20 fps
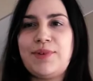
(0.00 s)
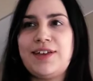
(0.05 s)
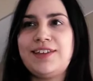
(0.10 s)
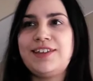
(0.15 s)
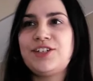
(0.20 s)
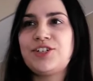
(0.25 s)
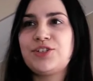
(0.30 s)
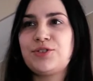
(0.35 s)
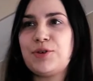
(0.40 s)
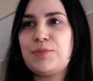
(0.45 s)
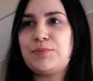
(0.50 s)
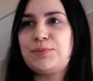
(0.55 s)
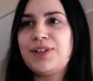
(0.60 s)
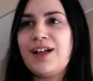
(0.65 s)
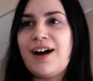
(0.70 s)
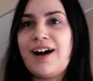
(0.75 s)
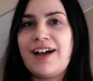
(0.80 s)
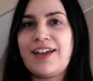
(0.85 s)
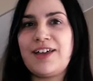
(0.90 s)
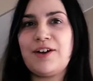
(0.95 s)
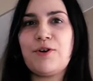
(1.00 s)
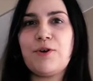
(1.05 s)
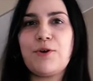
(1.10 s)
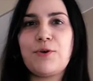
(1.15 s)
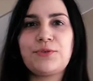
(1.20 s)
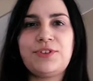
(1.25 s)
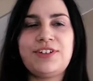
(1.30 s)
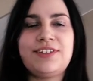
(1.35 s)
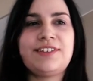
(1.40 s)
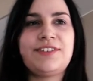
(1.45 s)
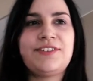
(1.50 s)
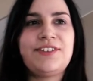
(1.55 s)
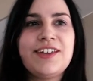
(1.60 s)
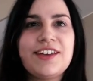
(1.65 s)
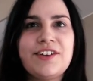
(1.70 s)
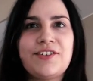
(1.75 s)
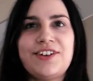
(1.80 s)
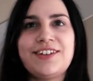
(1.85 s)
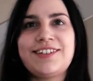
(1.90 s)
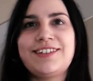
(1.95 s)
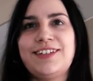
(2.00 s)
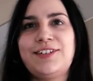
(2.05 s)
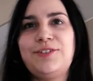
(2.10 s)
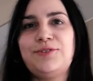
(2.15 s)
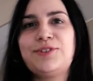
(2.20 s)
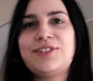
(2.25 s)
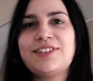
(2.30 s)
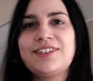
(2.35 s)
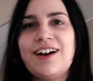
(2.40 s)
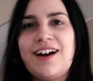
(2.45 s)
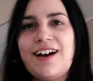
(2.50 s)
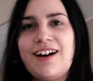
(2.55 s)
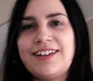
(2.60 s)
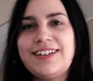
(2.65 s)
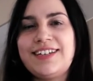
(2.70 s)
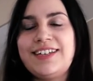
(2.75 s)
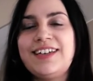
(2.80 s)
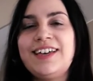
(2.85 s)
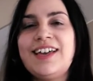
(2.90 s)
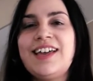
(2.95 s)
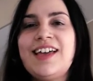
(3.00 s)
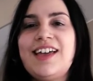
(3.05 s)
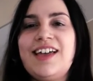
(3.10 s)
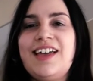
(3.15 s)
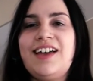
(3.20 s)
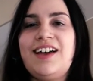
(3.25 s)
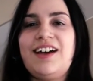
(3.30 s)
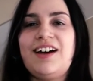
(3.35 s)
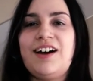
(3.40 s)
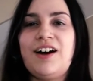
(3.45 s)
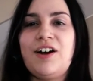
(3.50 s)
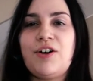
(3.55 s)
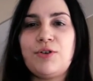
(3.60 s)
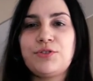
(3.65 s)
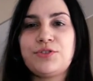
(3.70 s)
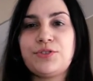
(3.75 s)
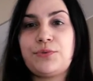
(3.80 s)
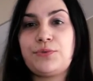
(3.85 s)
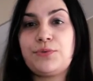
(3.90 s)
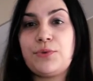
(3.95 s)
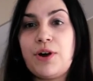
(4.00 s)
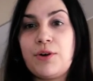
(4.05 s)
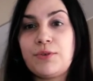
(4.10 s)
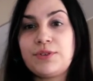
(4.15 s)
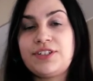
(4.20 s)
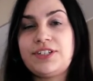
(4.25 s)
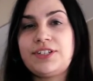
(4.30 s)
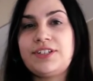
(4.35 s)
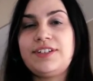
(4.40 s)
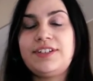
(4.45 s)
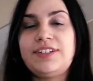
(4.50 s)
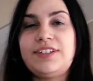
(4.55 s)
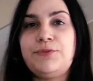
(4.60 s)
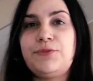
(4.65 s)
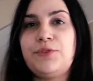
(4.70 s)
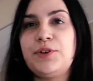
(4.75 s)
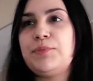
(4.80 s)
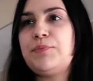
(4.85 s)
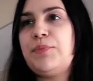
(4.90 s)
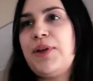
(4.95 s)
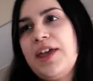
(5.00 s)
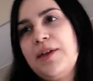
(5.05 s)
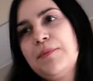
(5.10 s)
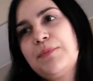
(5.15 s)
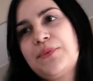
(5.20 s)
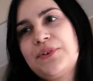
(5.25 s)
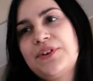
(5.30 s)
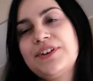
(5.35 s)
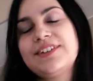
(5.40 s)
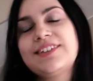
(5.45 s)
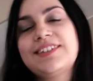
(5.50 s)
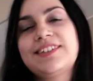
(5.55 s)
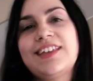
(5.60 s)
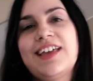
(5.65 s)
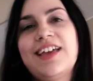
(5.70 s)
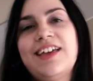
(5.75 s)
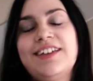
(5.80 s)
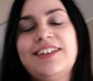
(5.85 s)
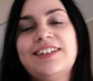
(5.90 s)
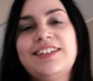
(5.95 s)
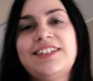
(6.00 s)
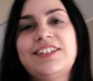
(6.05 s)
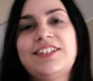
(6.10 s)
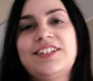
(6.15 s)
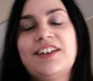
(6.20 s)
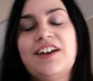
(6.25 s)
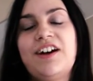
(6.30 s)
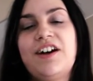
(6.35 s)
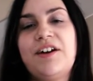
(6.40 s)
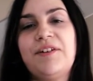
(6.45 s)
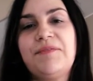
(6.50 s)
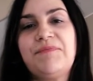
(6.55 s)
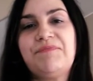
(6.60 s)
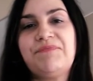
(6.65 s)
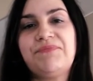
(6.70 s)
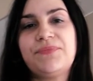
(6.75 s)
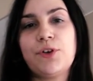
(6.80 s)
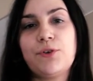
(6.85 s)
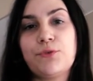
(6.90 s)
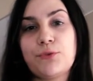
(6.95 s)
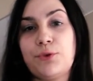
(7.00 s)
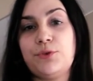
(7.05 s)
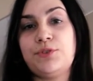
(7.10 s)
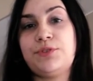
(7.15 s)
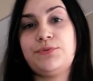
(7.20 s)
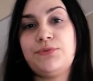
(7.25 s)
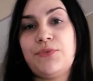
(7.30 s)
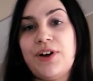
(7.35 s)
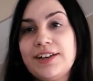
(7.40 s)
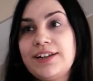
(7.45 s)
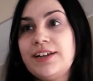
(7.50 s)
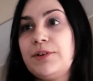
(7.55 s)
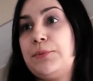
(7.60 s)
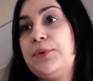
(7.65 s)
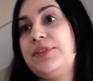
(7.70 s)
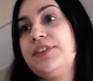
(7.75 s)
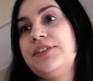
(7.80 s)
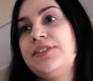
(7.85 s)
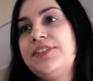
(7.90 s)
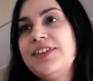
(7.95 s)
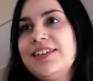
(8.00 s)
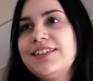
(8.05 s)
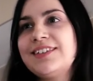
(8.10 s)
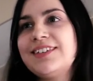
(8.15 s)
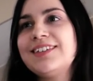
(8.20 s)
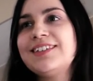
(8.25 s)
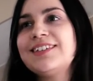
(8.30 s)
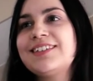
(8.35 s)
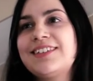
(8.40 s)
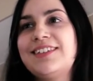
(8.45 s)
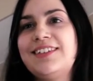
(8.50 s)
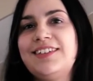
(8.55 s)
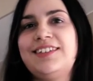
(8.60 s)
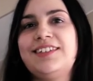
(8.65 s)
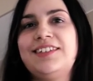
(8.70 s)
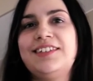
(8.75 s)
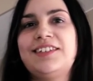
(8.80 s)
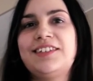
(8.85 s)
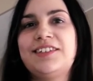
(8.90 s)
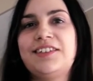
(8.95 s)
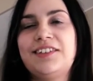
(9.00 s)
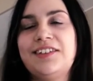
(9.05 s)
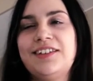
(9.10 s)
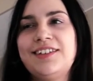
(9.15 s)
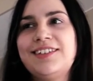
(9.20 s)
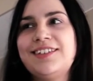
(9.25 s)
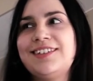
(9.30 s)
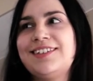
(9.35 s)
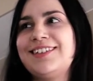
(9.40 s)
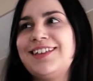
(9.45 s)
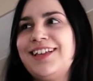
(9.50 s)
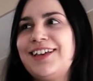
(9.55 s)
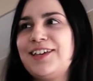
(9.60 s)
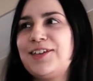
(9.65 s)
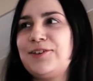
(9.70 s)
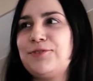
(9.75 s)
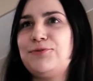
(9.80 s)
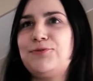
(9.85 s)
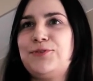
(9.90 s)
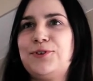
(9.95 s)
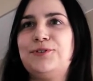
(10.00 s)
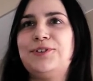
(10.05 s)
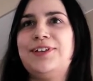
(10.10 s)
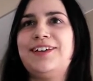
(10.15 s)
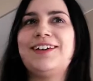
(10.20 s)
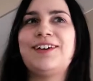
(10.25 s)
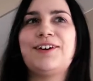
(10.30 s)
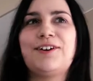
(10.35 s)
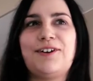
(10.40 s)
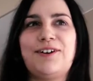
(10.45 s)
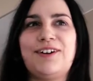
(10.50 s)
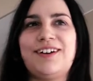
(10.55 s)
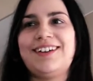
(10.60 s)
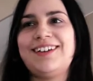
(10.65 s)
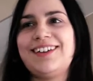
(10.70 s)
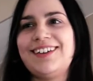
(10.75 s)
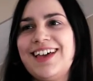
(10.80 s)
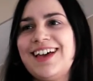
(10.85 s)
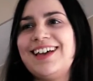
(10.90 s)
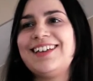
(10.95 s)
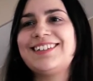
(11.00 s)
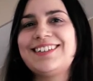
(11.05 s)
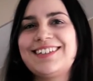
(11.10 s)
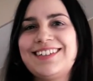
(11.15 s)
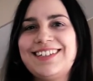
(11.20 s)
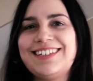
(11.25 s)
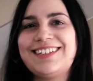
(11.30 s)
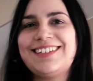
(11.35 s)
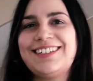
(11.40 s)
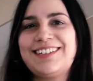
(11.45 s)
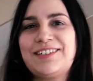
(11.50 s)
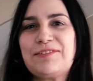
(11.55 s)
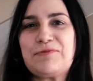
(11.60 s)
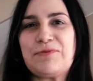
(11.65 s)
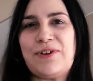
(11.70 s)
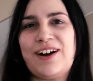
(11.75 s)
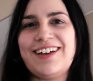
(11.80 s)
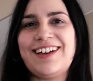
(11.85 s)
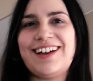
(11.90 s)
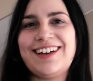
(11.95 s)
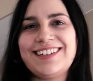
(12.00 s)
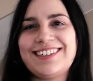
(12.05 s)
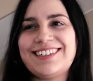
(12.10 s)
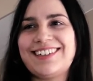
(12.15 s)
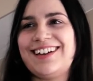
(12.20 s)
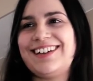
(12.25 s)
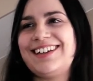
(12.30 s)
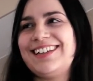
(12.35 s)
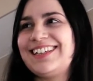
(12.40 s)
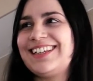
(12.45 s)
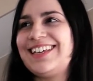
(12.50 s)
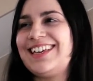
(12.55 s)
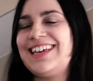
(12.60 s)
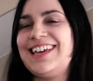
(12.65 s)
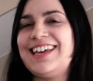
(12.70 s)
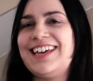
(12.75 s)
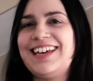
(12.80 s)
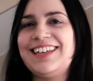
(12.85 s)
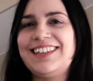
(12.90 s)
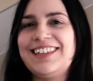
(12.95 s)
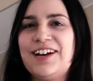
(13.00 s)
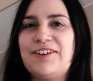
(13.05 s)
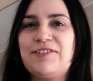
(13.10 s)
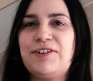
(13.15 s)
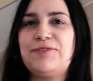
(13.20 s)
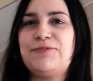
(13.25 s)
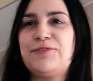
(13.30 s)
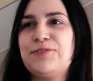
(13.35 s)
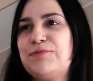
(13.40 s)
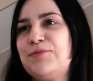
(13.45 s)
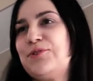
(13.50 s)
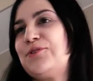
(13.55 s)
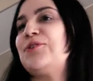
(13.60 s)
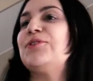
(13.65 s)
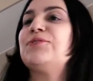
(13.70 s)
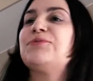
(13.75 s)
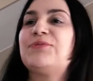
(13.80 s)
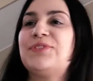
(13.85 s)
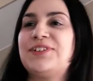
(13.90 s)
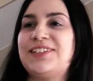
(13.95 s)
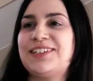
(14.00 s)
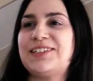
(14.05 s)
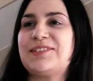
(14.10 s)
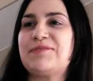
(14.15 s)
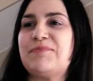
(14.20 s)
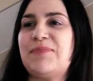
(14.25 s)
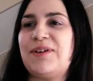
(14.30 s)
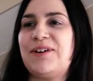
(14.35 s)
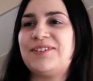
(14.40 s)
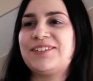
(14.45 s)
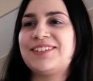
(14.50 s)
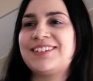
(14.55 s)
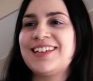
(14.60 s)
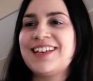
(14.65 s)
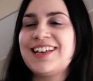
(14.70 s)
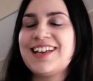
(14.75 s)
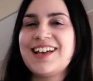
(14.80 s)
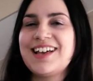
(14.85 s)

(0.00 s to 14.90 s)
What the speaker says: manage to apply all these theories that you study, also throughout different papers, and of course, finally with the thesis, this is like you feel like, yes, this is why I studied here, and now I feel more confident about,